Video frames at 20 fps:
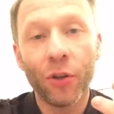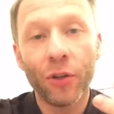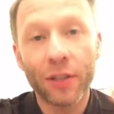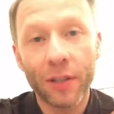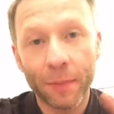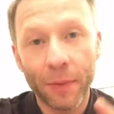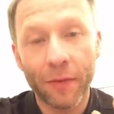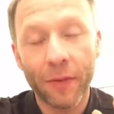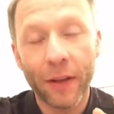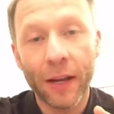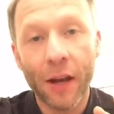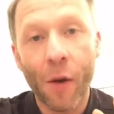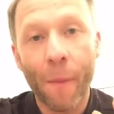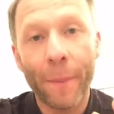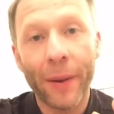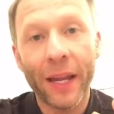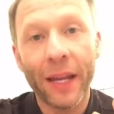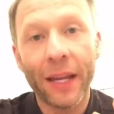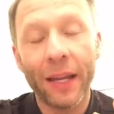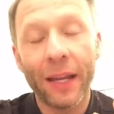It's a bit of
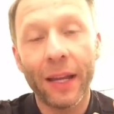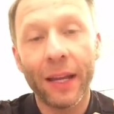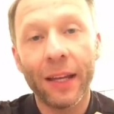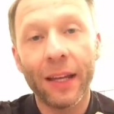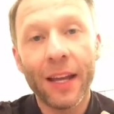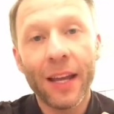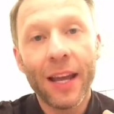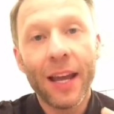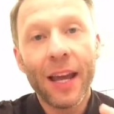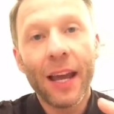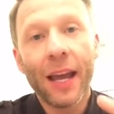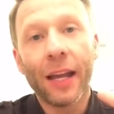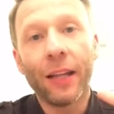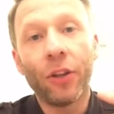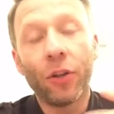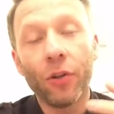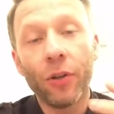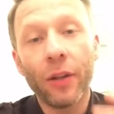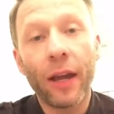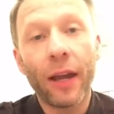NLP here.
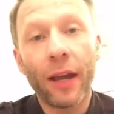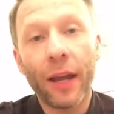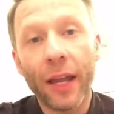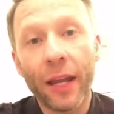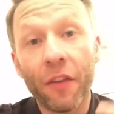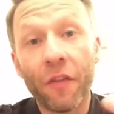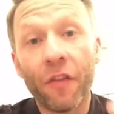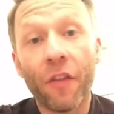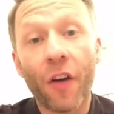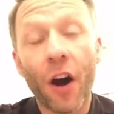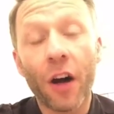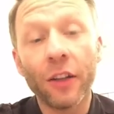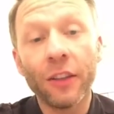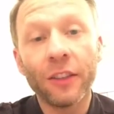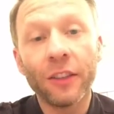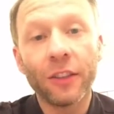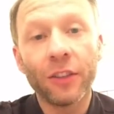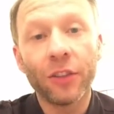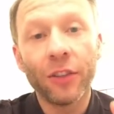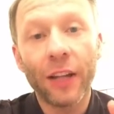And do that in
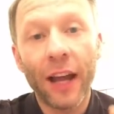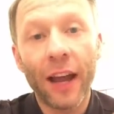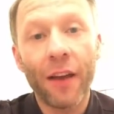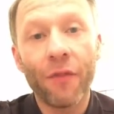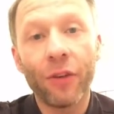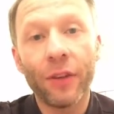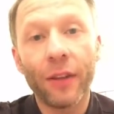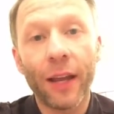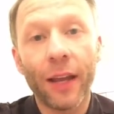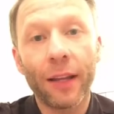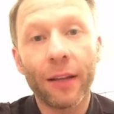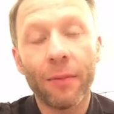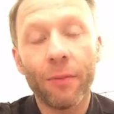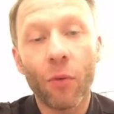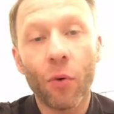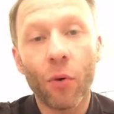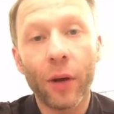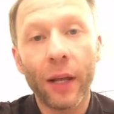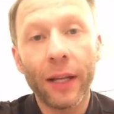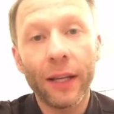advance, do that every day in the
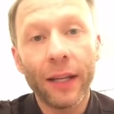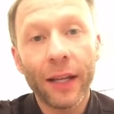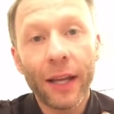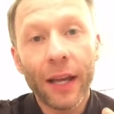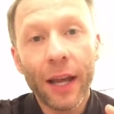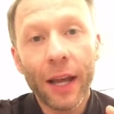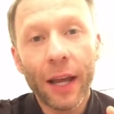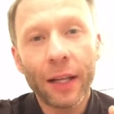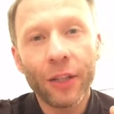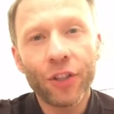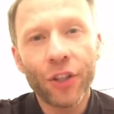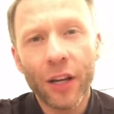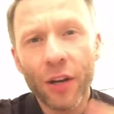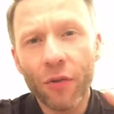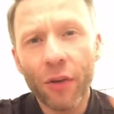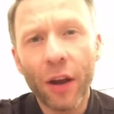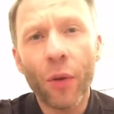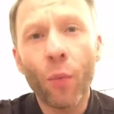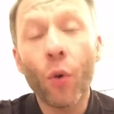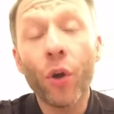morning, and
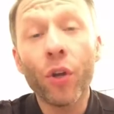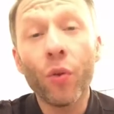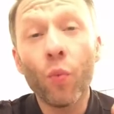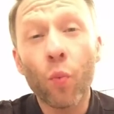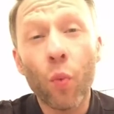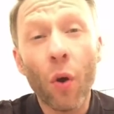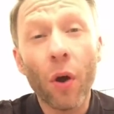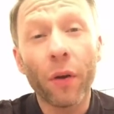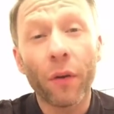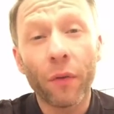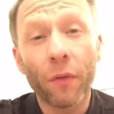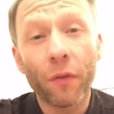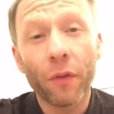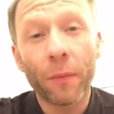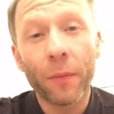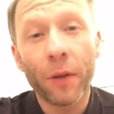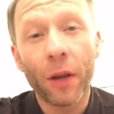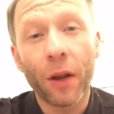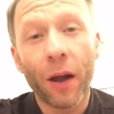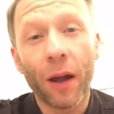generate what you want
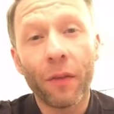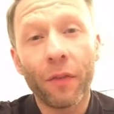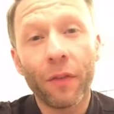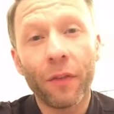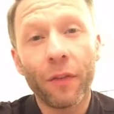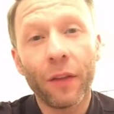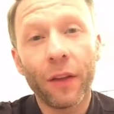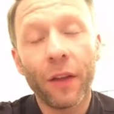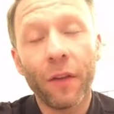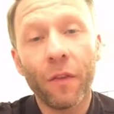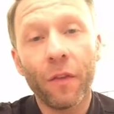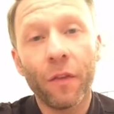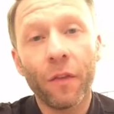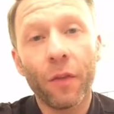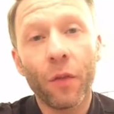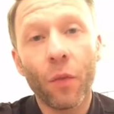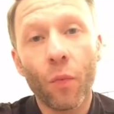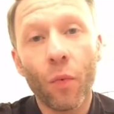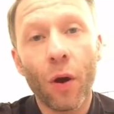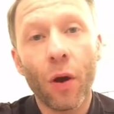from your life.
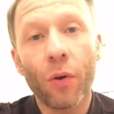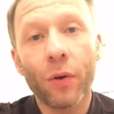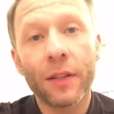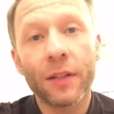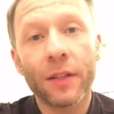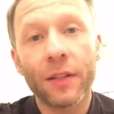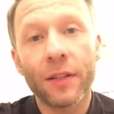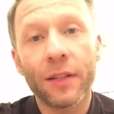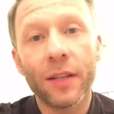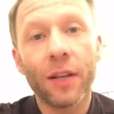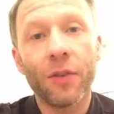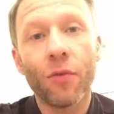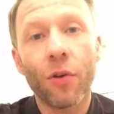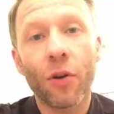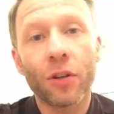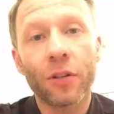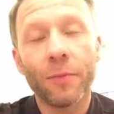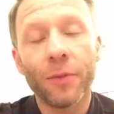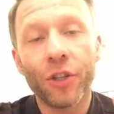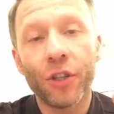If the world is a
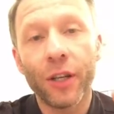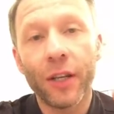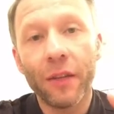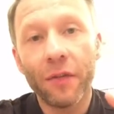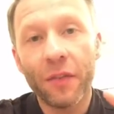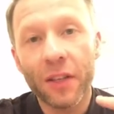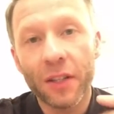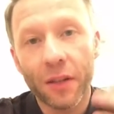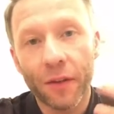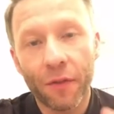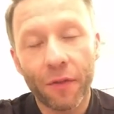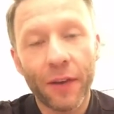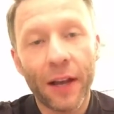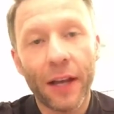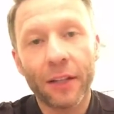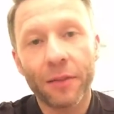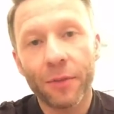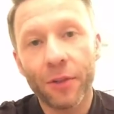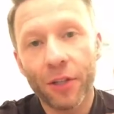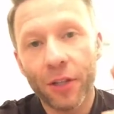Xerox machine, if it's a
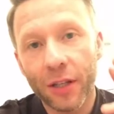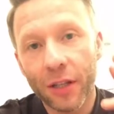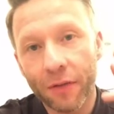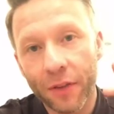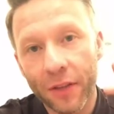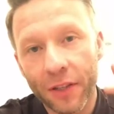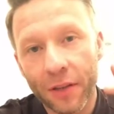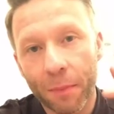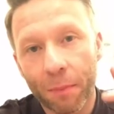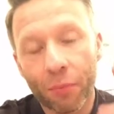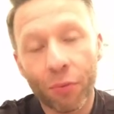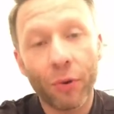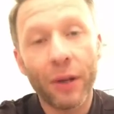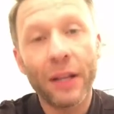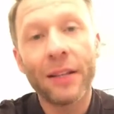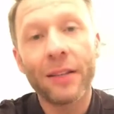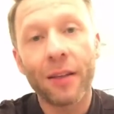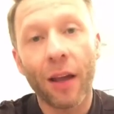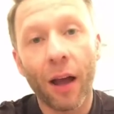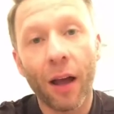fax machine, if it's a
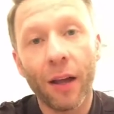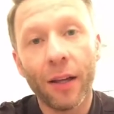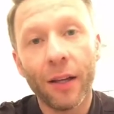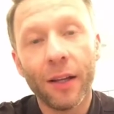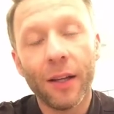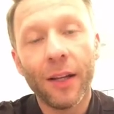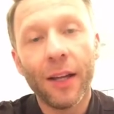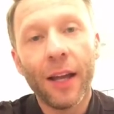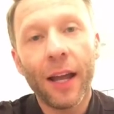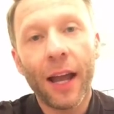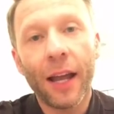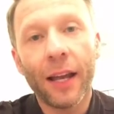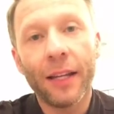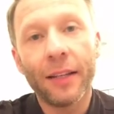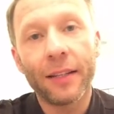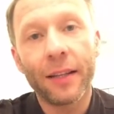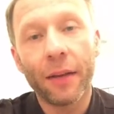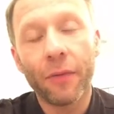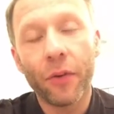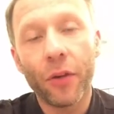printer, and
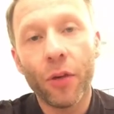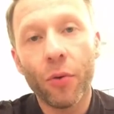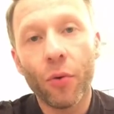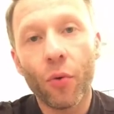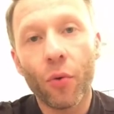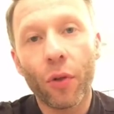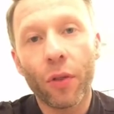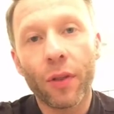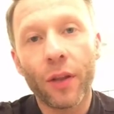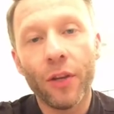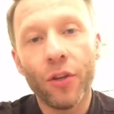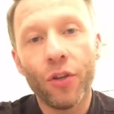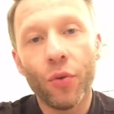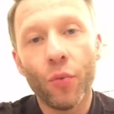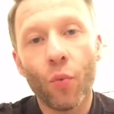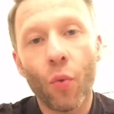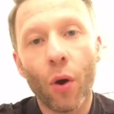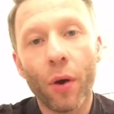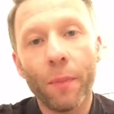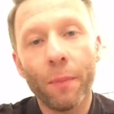it's giving you all the things you
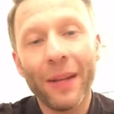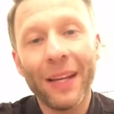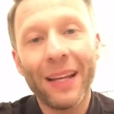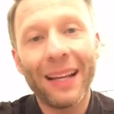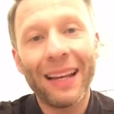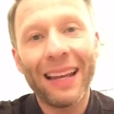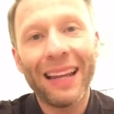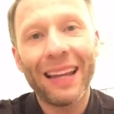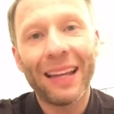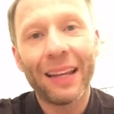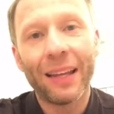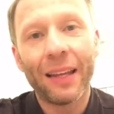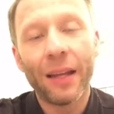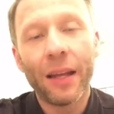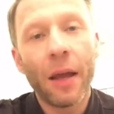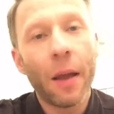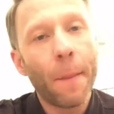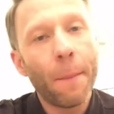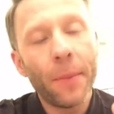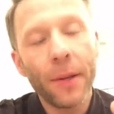want, be clear.
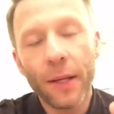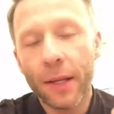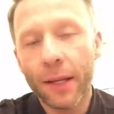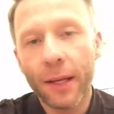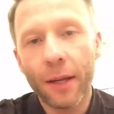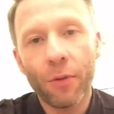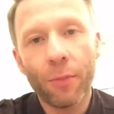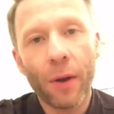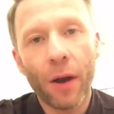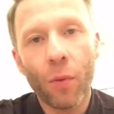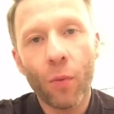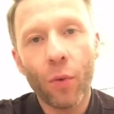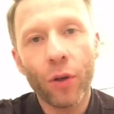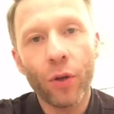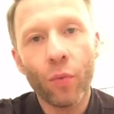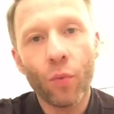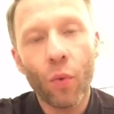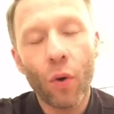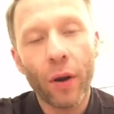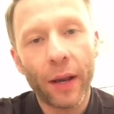Be clear about what
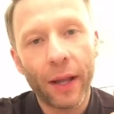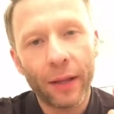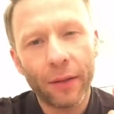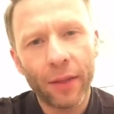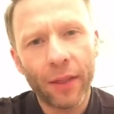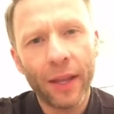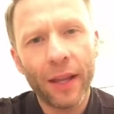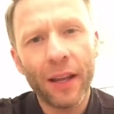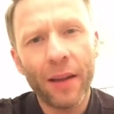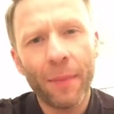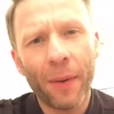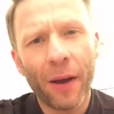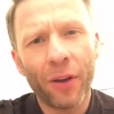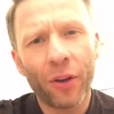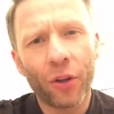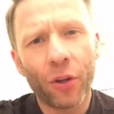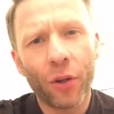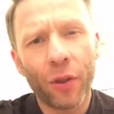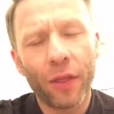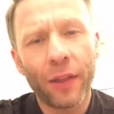you want and think about
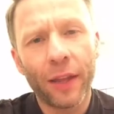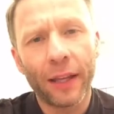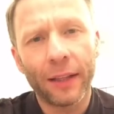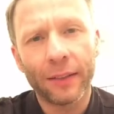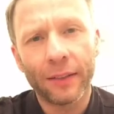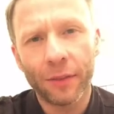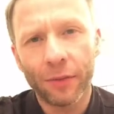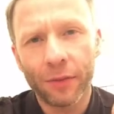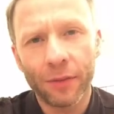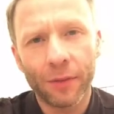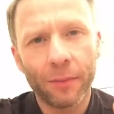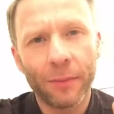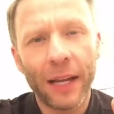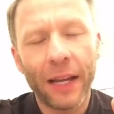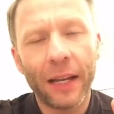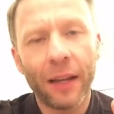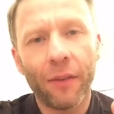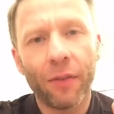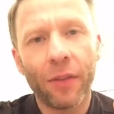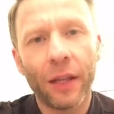the good things. If some
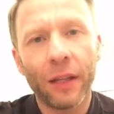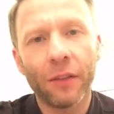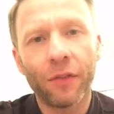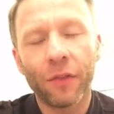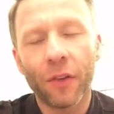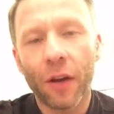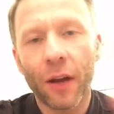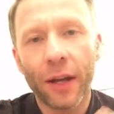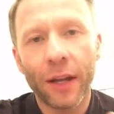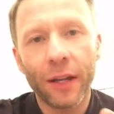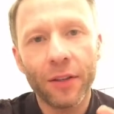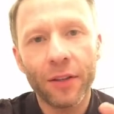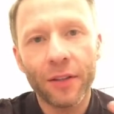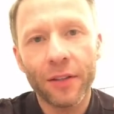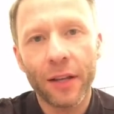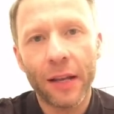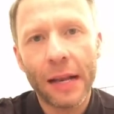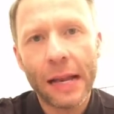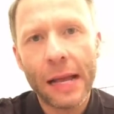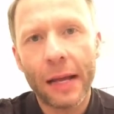negative things fly in, just
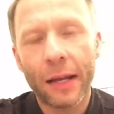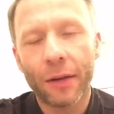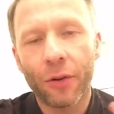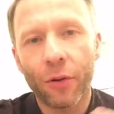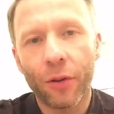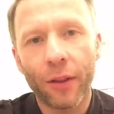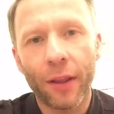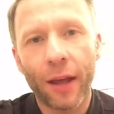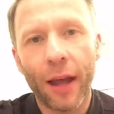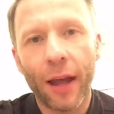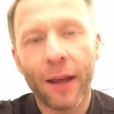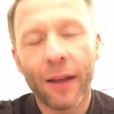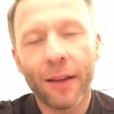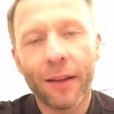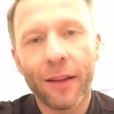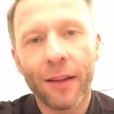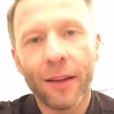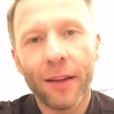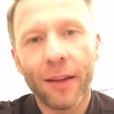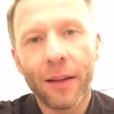say, nah, not that.
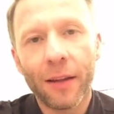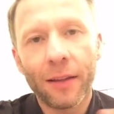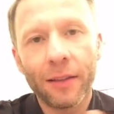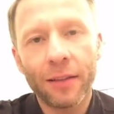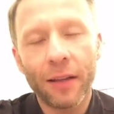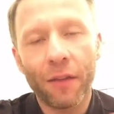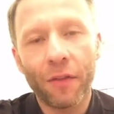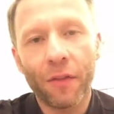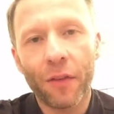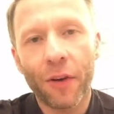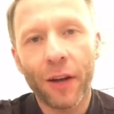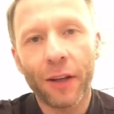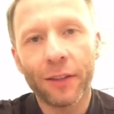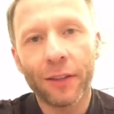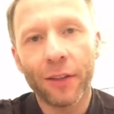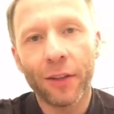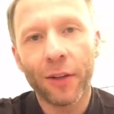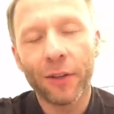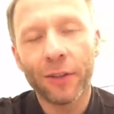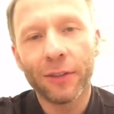Set fire
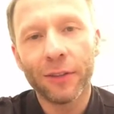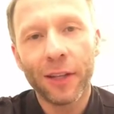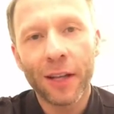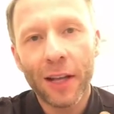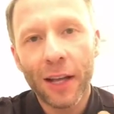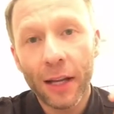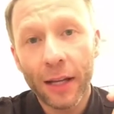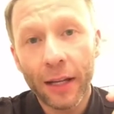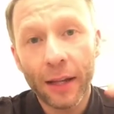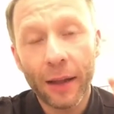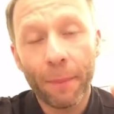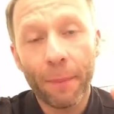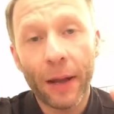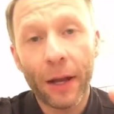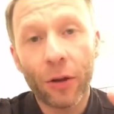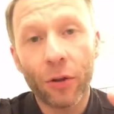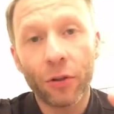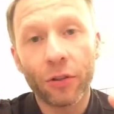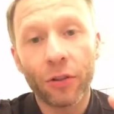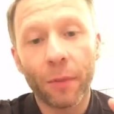to those. Get
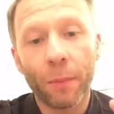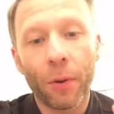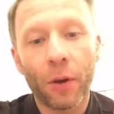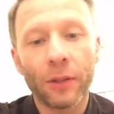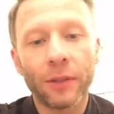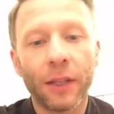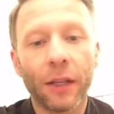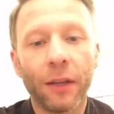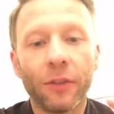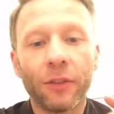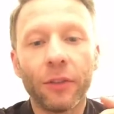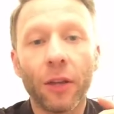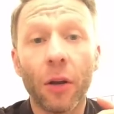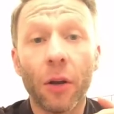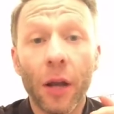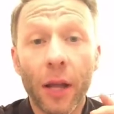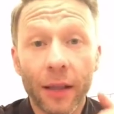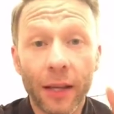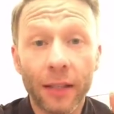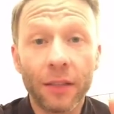back onto the positive.
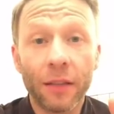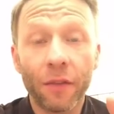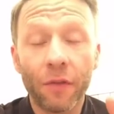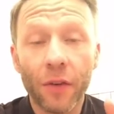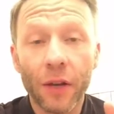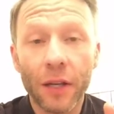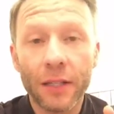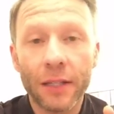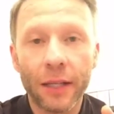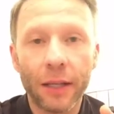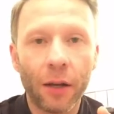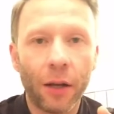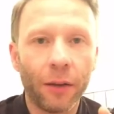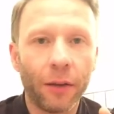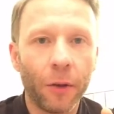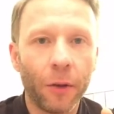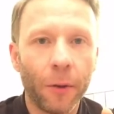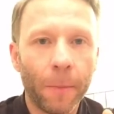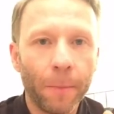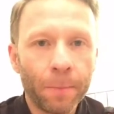So that's the first thing I
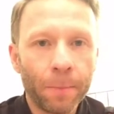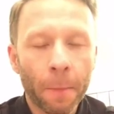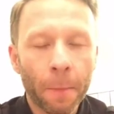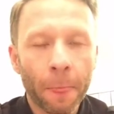do.